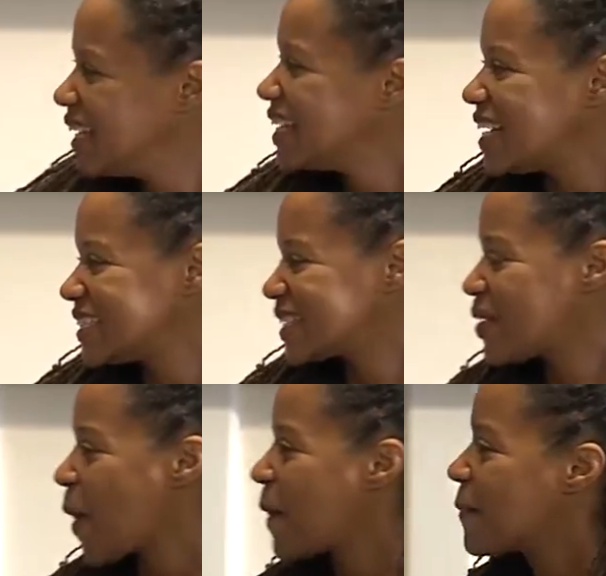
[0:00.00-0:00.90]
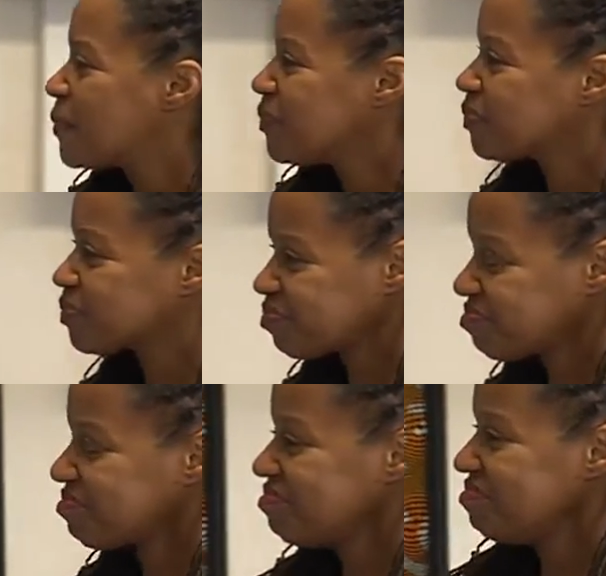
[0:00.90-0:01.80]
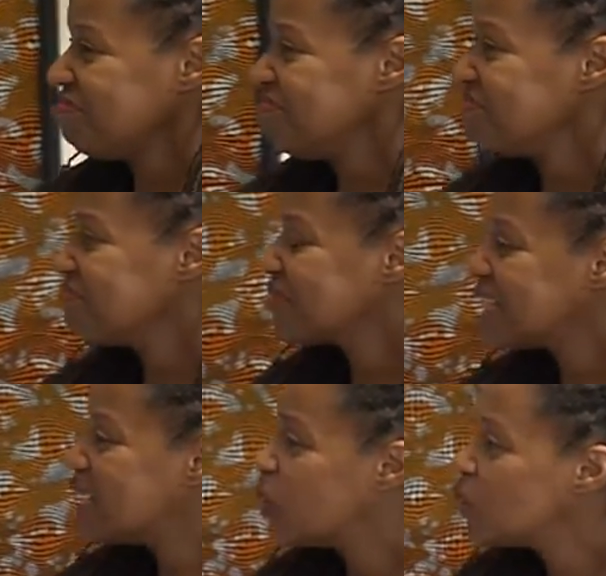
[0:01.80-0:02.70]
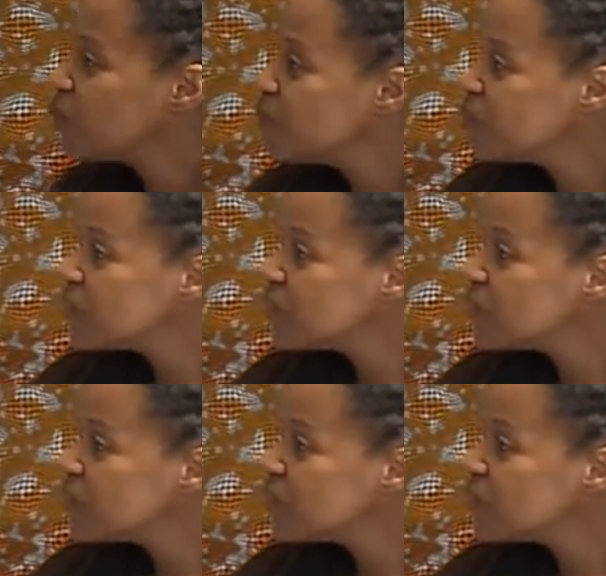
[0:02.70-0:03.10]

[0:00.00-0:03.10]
Yes. I have two questions. First is the